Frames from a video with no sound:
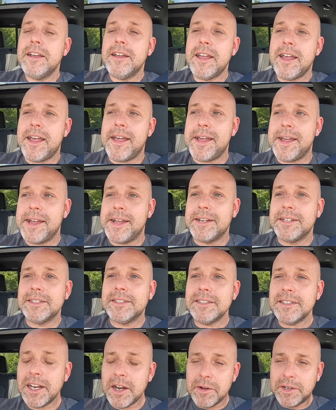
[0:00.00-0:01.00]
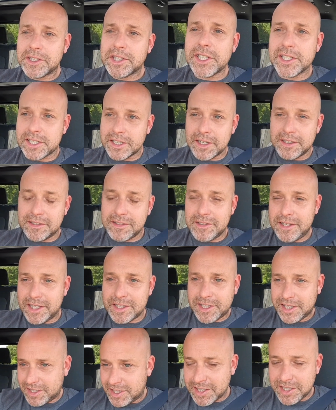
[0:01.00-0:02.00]
And you know, it's just a
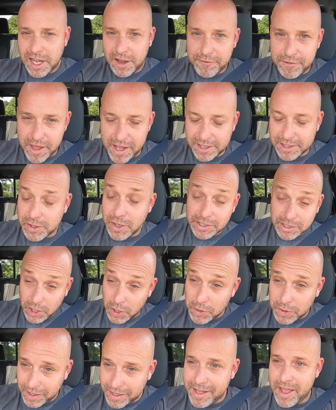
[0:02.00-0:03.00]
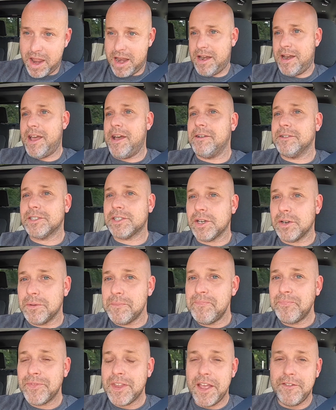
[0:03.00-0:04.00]
tough thing. So I totally get it now. So
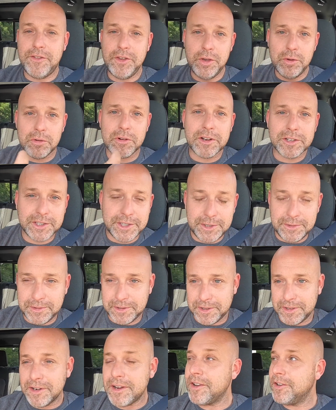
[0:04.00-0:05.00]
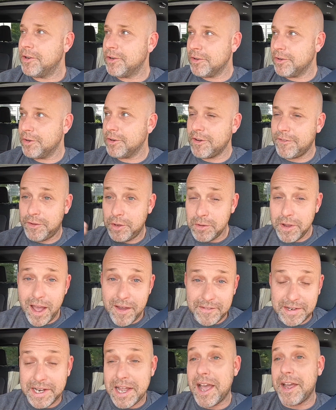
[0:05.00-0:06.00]
if you are a tuner or if you
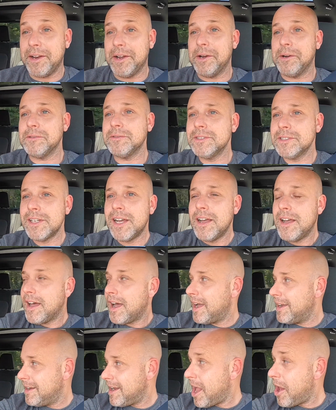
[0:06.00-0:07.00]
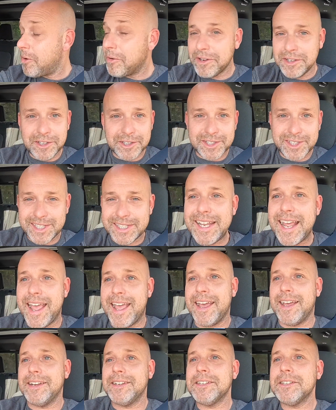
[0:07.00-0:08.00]
have a dyno, I now
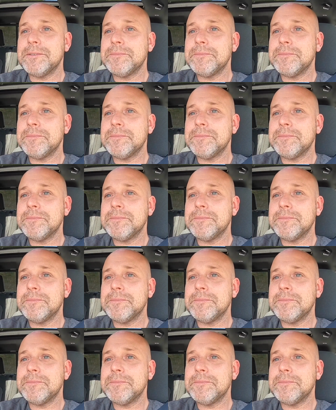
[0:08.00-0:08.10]
understand